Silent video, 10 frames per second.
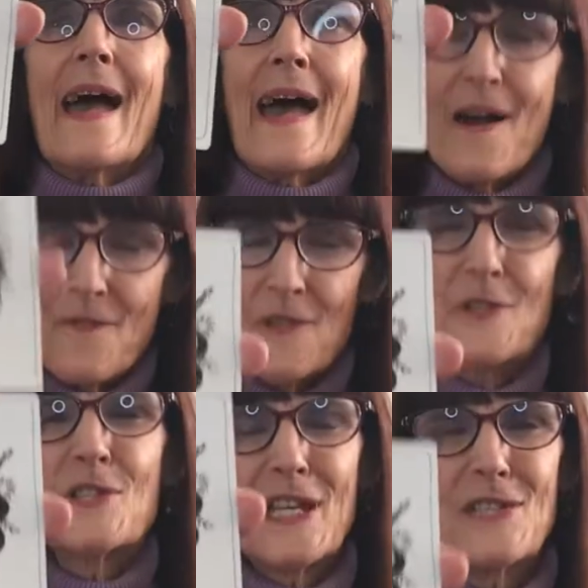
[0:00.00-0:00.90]
ever
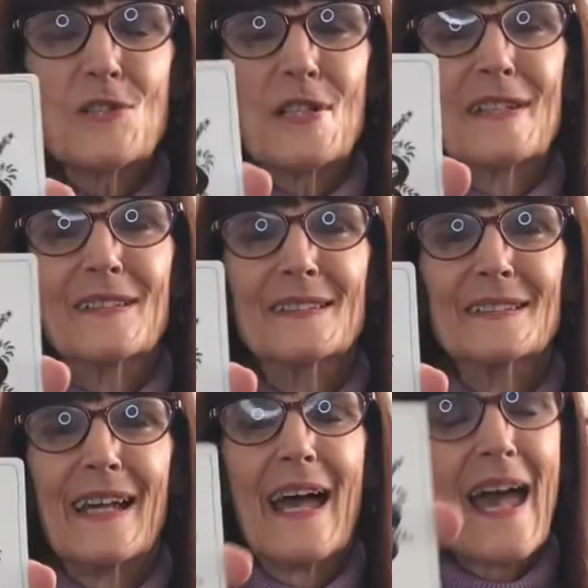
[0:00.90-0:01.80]
changing.
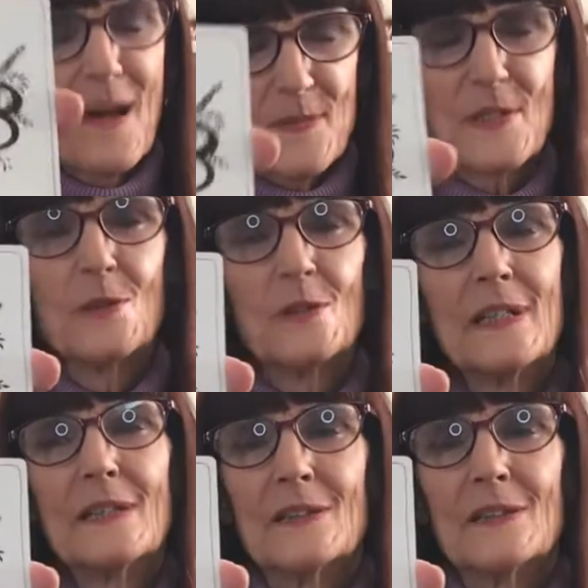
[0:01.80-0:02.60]
Absolutely.